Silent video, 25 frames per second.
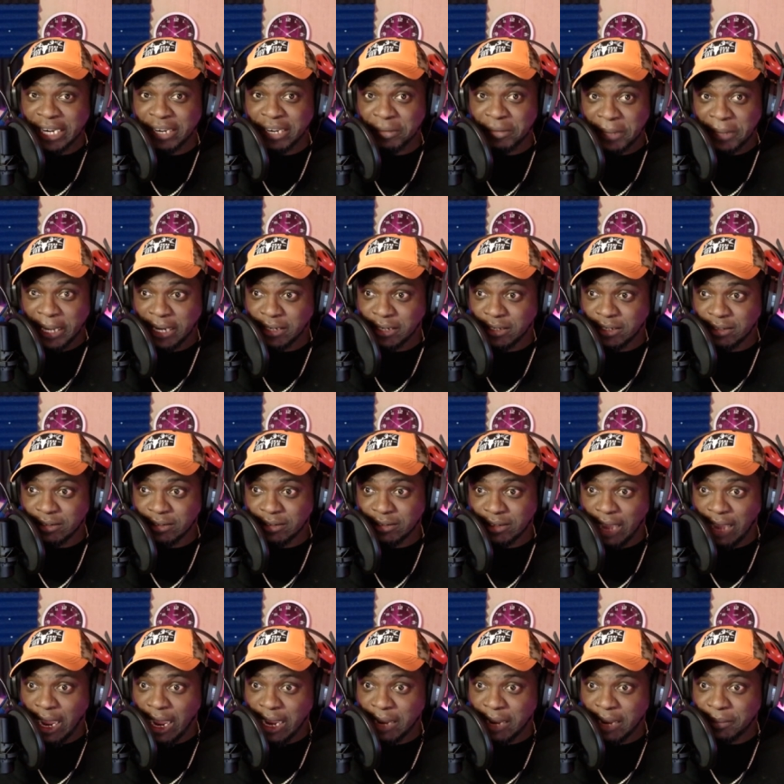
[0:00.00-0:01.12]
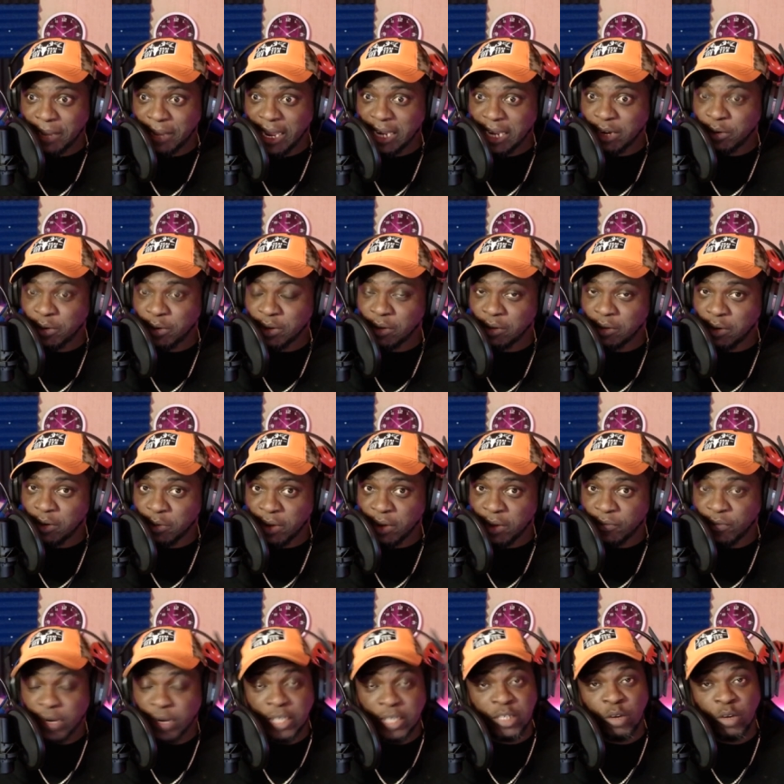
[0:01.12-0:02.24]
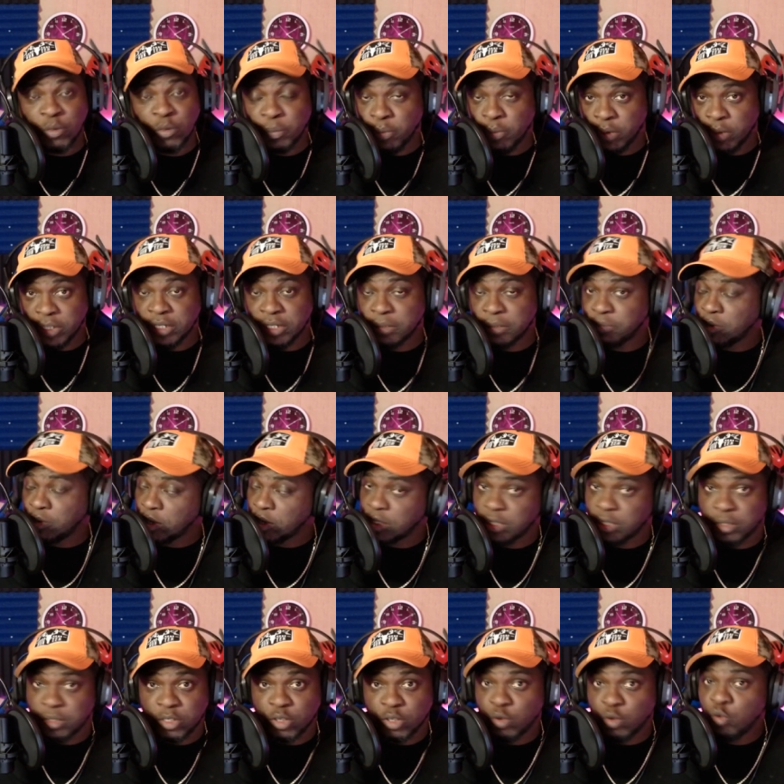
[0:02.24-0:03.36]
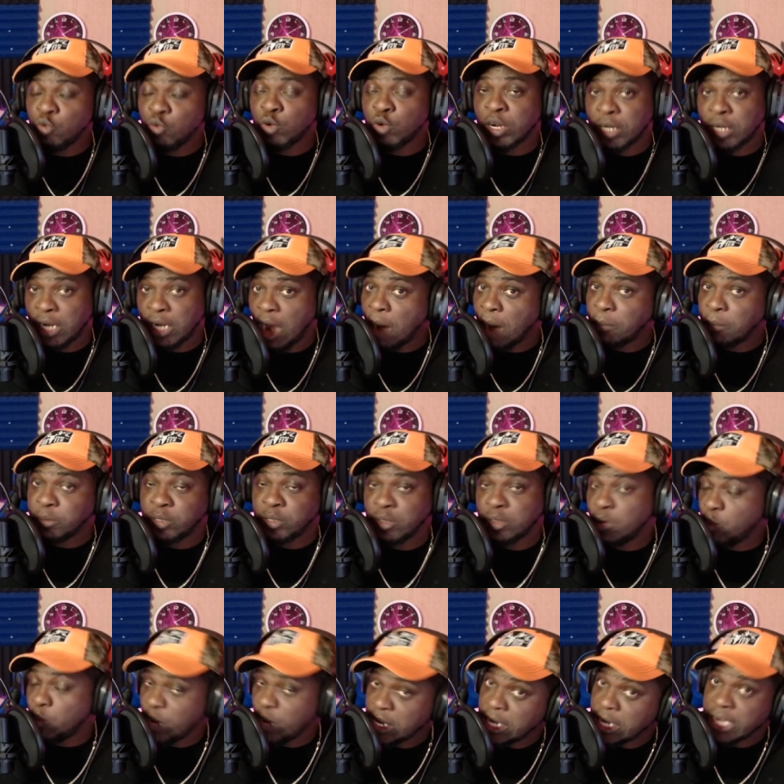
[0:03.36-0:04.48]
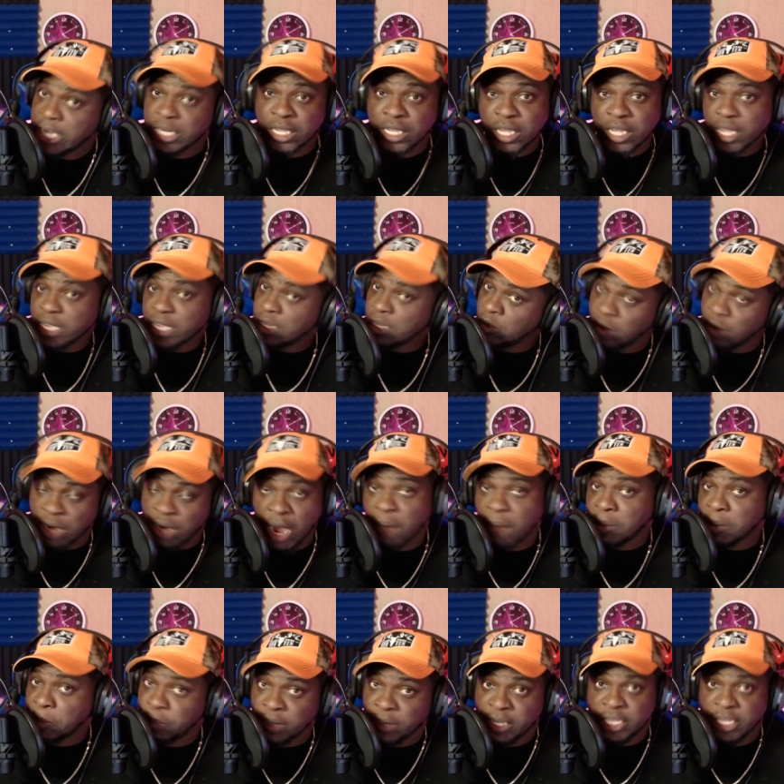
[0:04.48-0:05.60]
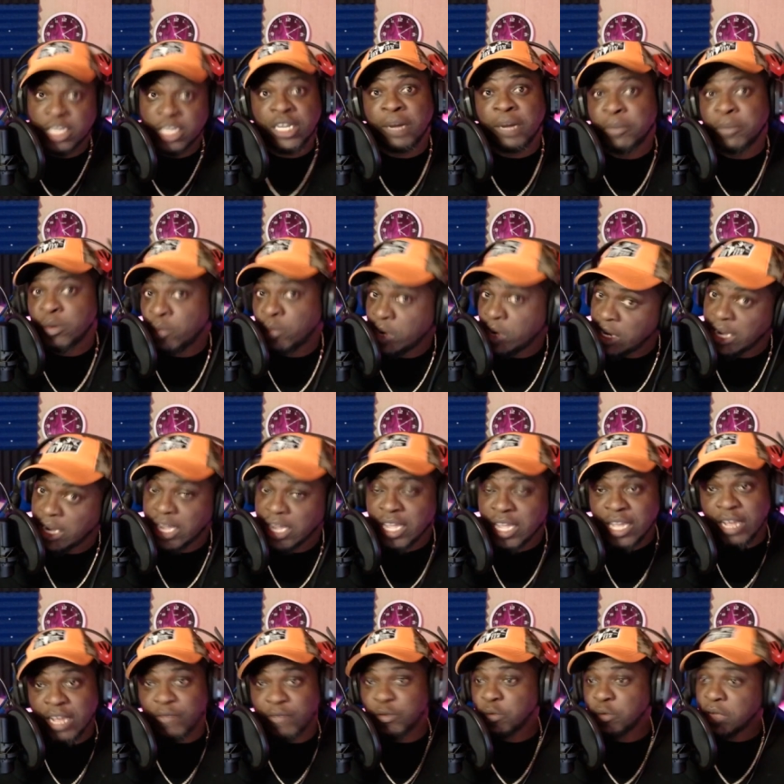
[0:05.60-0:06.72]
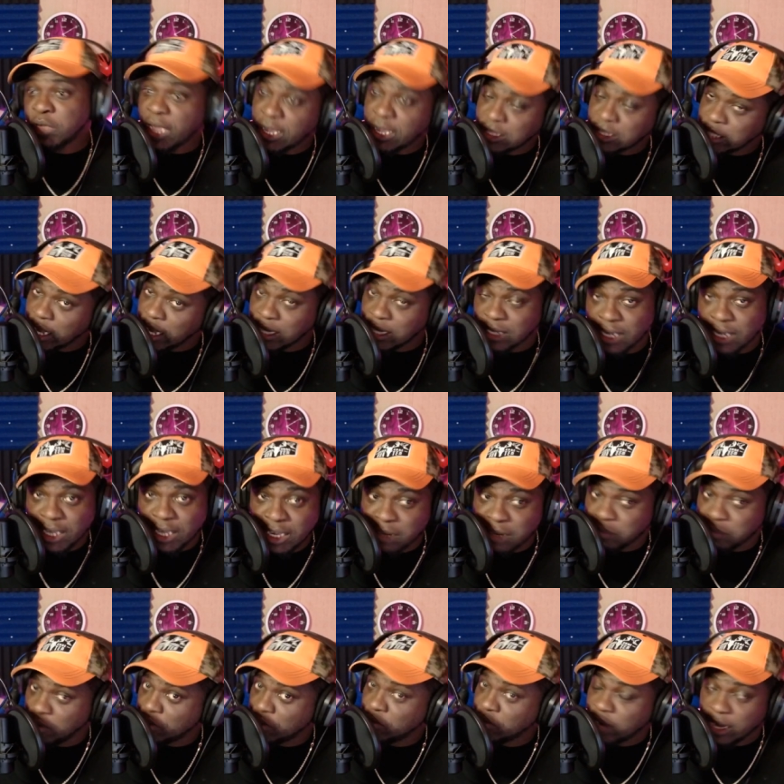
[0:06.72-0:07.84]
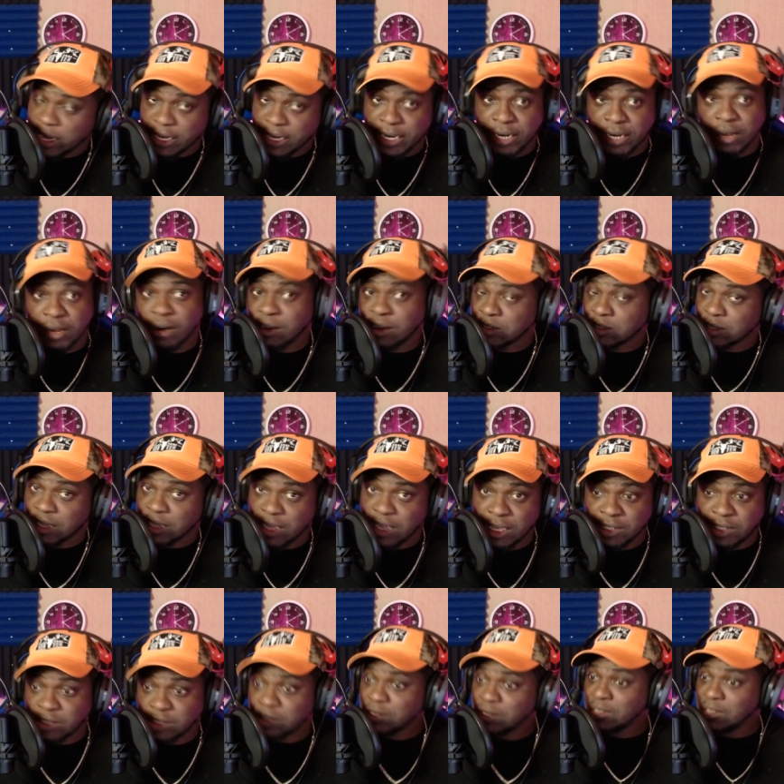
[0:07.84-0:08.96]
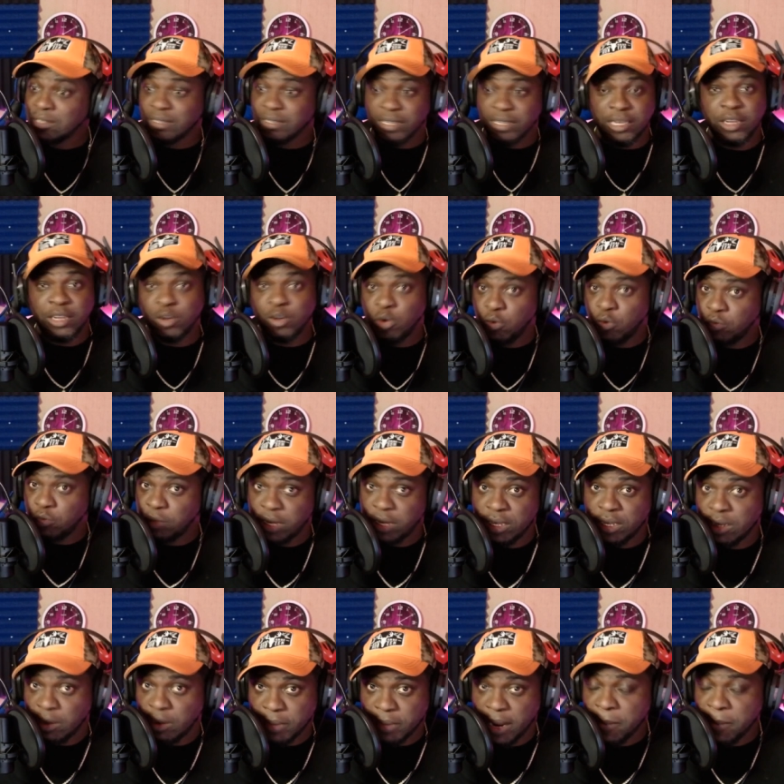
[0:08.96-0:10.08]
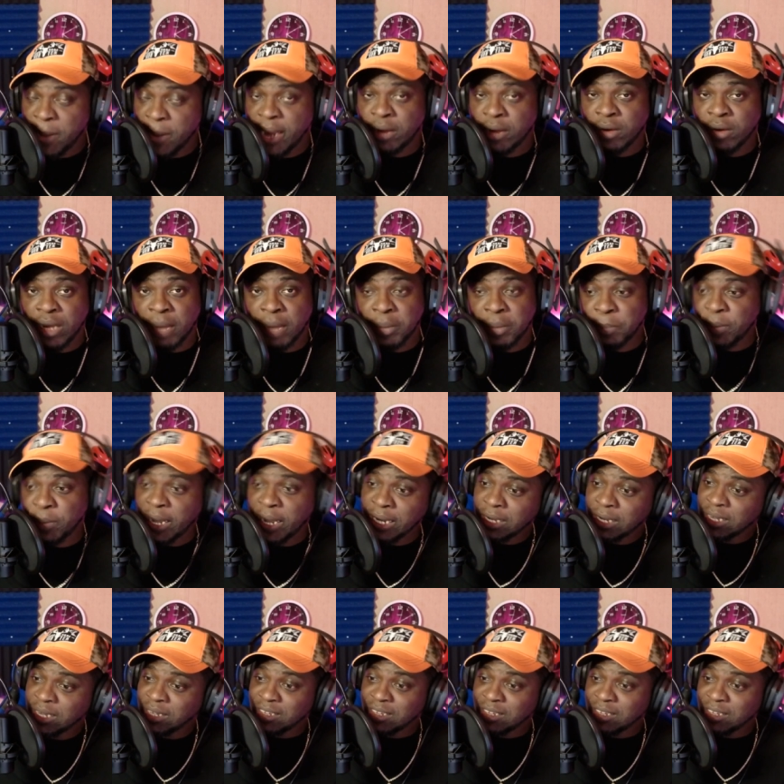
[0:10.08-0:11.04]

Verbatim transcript: They were like, damn, they ain't know he gonna go there for. I told bro, bro, dude come to win. He don't come to play. He come to win. If you can't take the heat, bro, you gotta get an Arsenal kitchen. He don't. He don't, that man don't come to play.